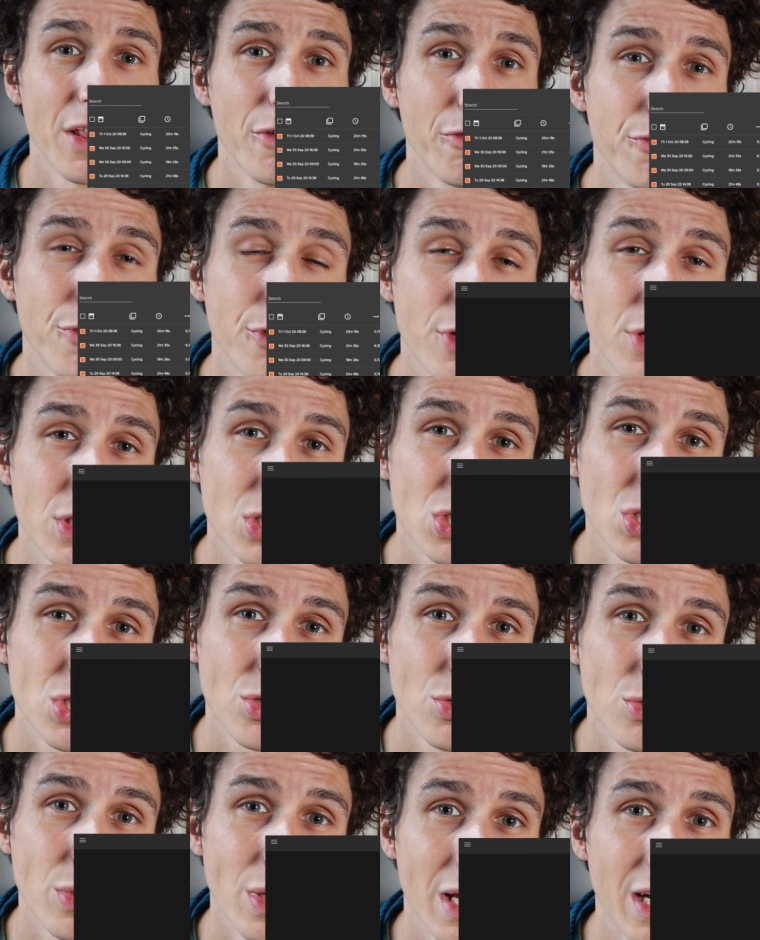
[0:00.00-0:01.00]
the first
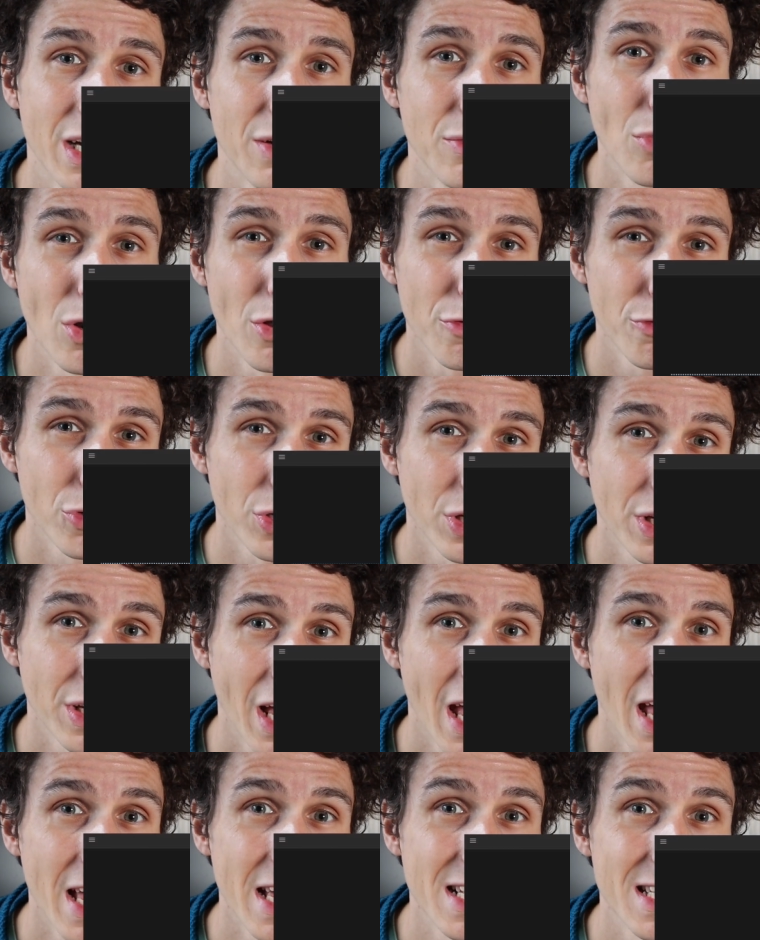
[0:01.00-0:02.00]
two in roughly
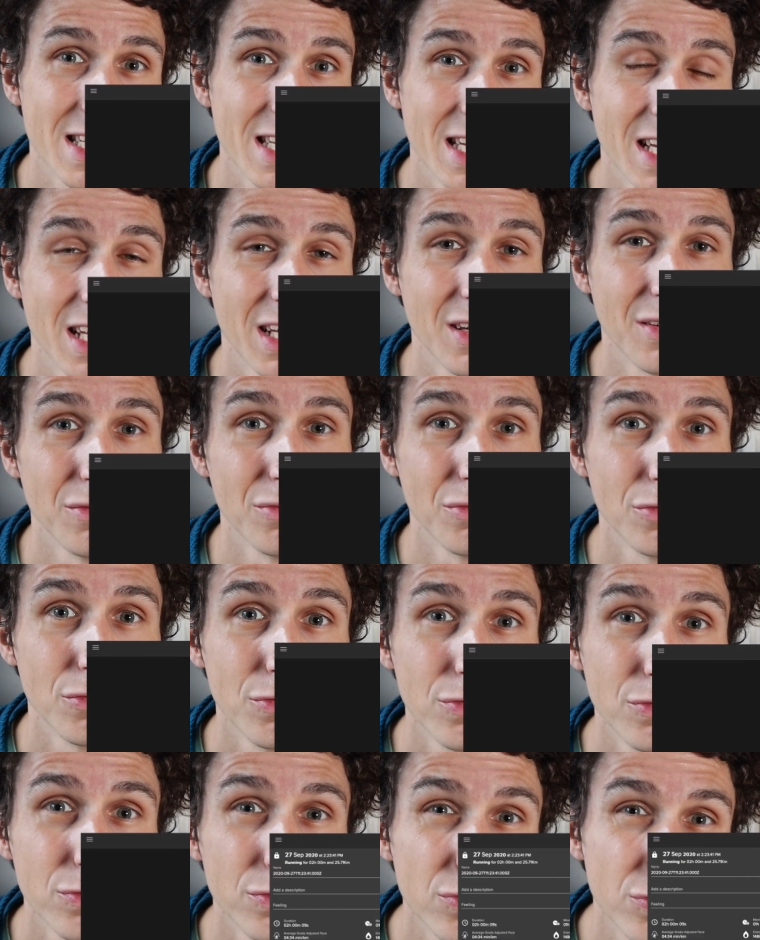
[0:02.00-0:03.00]

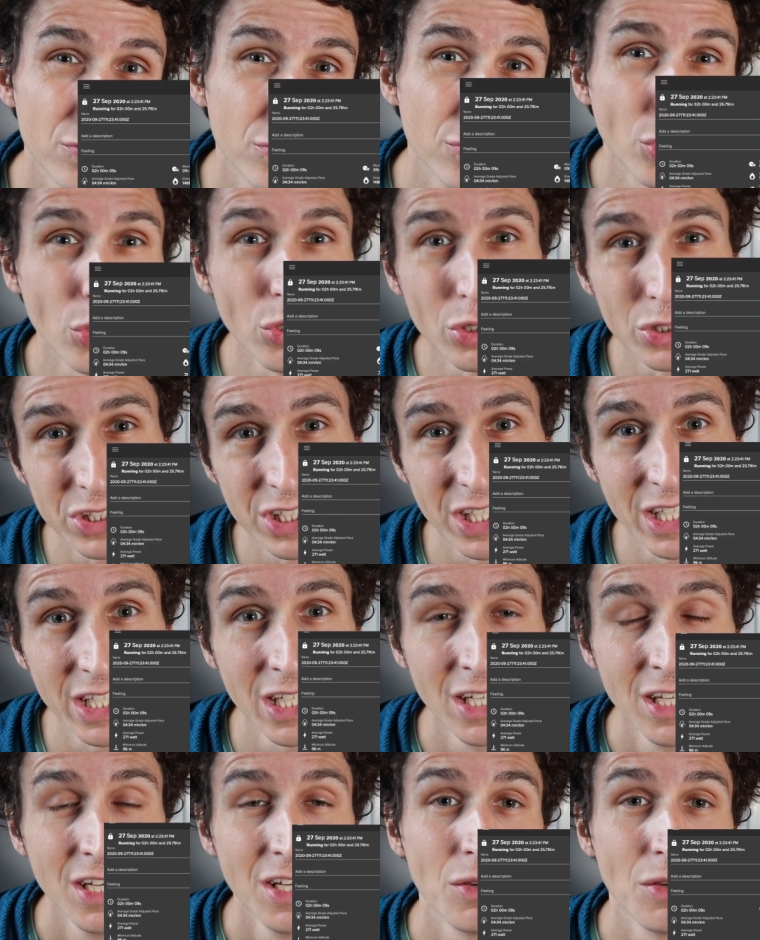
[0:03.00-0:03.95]
1840,